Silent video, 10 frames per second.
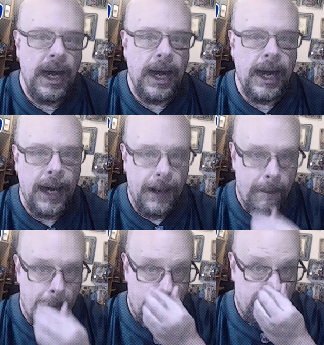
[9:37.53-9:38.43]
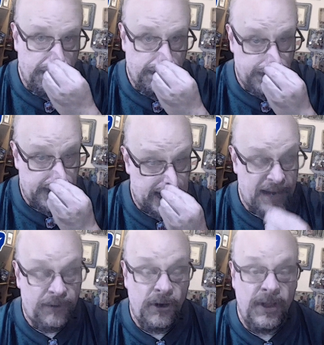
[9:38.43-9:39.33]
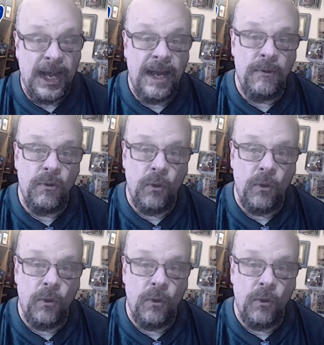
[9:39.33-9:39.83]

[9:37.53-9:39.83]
after they,